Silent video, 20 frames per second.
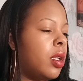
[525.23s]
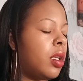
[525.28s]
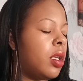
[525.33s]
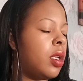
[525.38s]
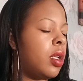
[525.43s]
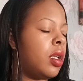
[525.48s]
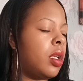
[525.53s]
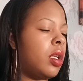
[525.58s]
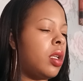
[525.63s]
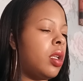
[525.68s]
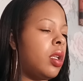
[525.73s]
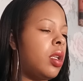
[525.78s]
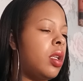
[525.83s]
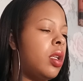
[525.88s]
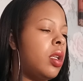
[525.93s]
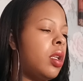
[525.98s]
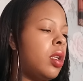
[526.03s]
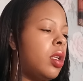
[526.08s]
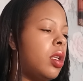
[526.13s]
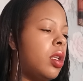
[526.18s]

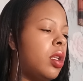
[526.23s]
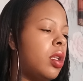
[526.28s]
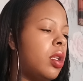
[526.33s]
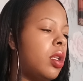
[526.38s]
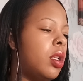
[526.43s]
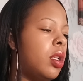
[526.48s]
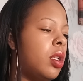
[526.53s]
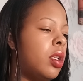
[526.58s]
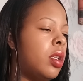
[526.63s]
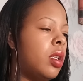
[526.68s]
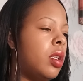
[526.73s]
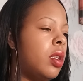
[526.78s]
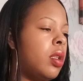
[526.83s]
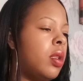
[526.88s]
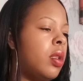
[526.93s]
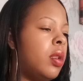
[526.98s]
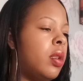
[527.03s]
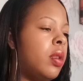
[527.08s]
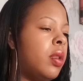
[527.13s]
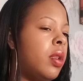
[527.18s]

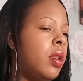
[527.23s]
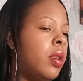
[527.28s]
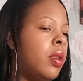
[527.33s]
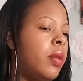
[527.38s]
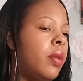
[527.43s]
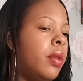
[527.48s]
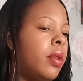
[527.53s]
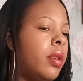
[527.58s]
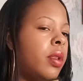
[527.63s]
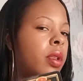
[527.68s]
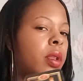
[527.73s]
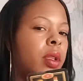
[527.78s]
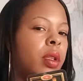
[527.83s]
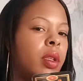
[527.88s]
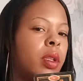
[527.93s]
(silence)